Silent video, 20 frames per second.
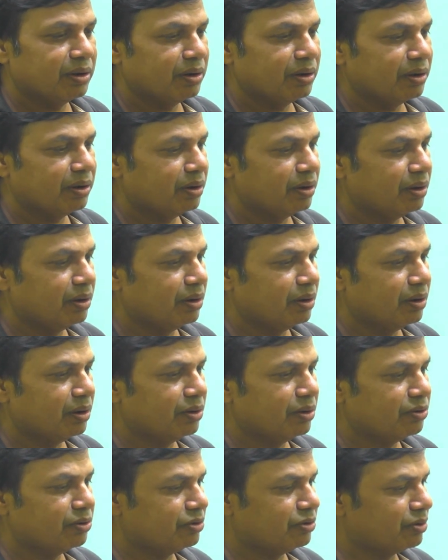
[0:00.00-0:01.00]

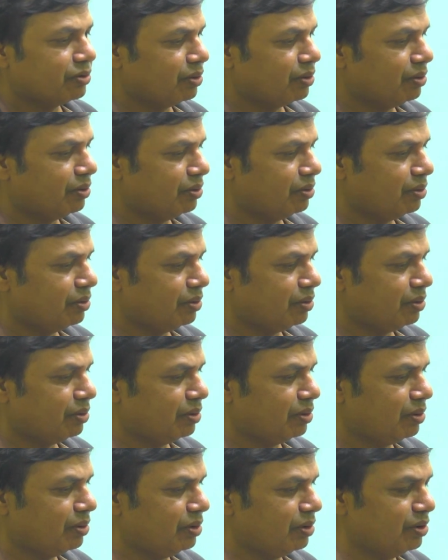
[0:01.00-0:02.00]
So you should
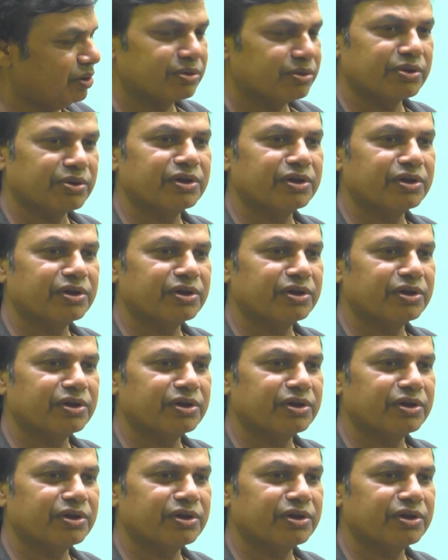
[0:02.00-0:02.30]
try to